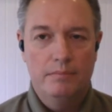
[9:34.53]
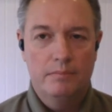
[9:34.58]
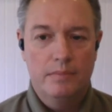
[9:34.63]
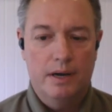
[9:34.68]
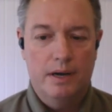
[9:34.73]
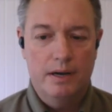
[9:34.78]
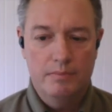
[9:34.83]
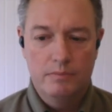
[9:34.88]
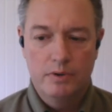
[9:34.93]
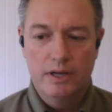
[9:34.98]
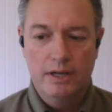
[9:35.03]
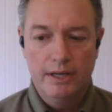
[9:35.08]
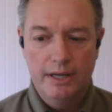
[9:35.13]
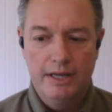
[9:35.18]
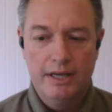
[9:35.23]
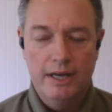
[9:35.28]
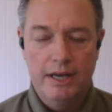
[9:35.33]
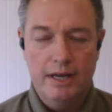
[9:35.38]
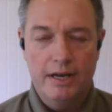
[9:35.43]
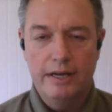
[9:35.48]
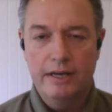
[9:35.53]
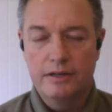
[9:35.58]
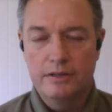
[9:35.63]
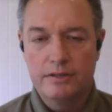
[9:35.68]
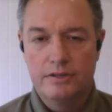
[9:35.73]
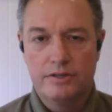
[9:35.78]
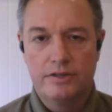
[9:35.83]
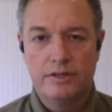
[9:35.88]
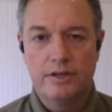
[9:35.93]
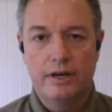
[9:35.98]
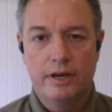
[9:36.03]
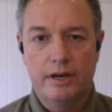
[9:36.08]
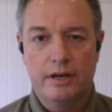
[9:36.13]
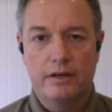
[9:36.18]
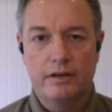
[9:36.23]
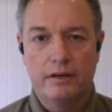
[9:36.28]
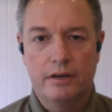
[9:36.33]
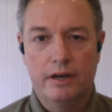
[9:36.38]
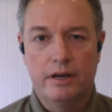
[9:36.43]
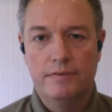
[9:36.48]
I'm really getting
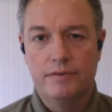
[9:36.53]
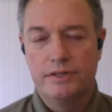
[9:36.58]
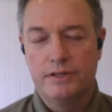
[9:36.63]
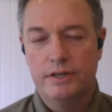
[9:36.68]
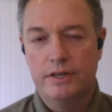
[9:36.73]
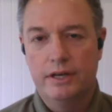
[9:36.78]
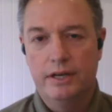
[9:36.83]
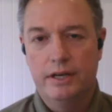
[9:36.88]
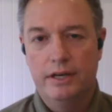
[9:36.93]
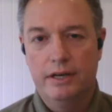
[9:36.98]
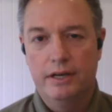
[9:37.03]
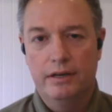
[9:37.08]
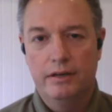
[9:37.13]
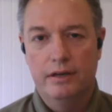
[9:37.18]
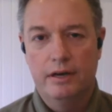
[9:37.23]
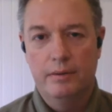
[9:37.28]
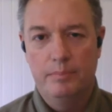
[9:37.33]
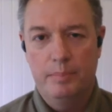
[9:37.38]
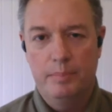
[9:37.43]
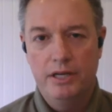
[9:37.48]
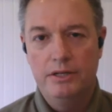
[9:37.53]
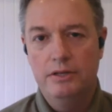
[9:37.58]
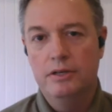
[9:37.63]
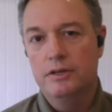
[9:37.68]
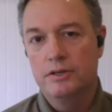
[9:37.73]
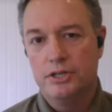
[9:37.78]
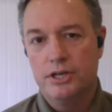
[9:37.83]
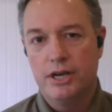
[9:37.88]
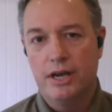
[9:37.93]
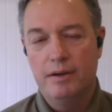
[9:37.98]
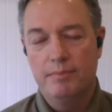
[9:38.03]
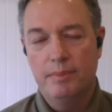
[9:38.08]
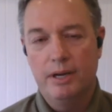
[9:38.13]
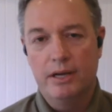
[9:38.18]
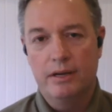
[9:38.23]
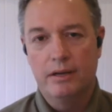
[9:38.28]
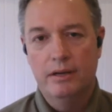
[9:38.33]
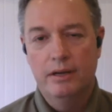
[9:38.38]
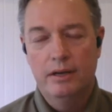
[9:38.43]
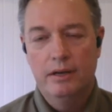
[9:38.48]
sick of seeing opinion
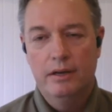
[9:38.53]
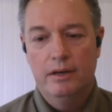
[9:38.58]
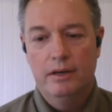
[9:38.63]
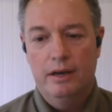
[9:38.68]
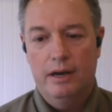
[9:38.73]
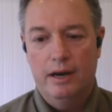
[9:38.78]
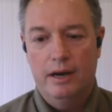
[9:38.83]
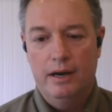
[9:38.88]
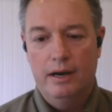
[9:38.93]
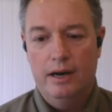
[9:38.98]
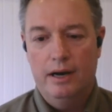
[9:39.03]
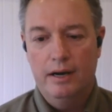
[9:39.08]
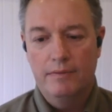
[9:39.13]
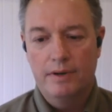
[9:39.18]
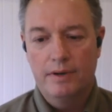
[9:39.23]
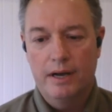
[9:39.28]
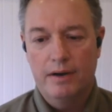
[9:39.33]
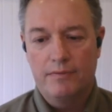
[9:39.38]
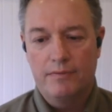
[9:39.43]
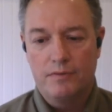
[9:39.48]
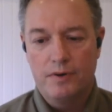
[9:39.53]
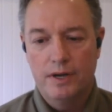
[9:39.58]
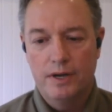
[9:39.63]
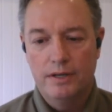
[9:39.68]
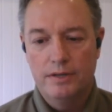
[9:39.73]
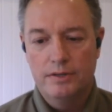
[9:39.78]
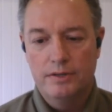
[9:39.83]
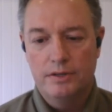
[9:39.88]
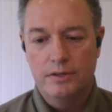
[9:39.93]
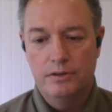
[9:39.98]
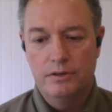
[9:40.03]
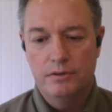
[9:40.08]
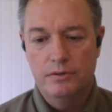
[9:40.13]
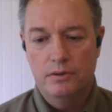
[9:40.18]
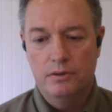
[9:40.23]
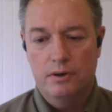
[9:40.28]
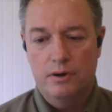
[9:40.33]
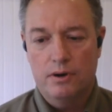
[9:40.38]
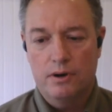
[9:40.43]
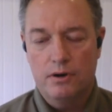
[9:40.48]
shaming. I've got friends
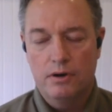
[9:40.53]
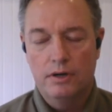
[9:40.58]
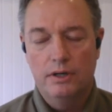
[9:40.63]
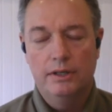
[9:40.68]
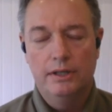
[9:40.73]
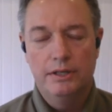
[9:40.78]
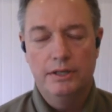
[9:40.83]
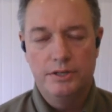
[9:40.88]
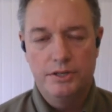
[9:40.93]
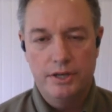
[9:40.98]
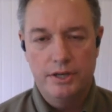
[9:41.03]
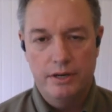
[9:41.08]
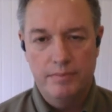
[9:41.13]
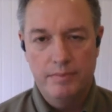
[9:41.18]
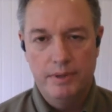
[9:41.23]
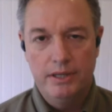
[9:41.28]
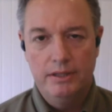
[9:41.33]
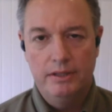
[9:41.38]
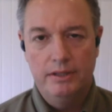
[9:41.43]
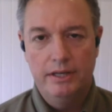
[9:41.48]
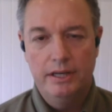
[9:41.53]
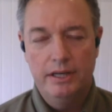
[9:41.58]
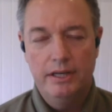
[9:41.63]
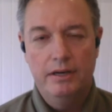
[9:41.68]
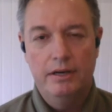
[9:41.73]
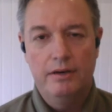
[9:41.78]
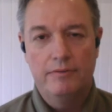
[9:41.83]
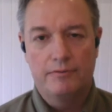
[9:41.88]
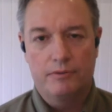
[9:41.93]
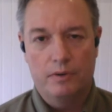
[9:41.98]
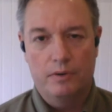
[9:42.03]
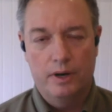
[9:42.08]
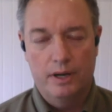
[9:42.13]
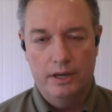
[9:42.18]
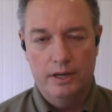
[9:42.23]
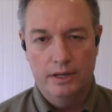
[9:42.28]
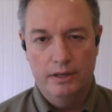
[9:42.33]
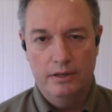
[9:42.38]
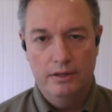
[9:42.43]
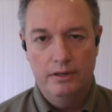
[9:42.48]
who are legitimately
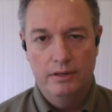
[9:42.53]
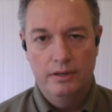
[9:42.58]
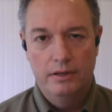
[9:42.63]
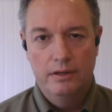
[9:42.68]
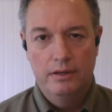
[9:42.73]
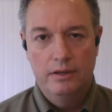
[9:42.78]
afraid.